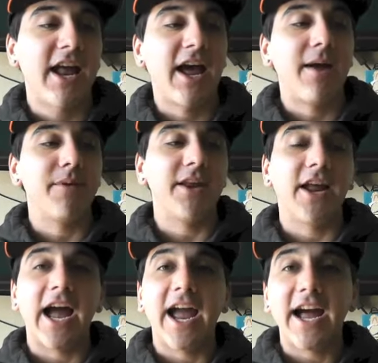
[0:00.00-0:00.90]
And I
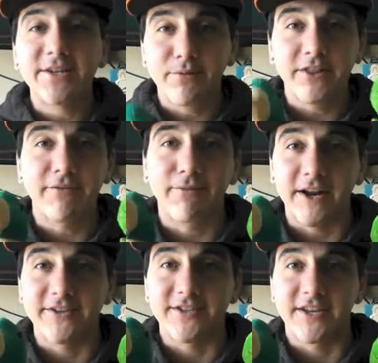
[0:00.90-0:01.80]
mean, I had to bring the
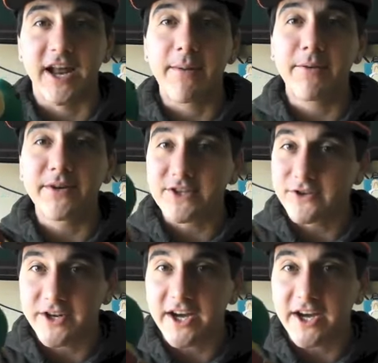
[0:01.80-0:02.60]
friends in. I mean, Mr.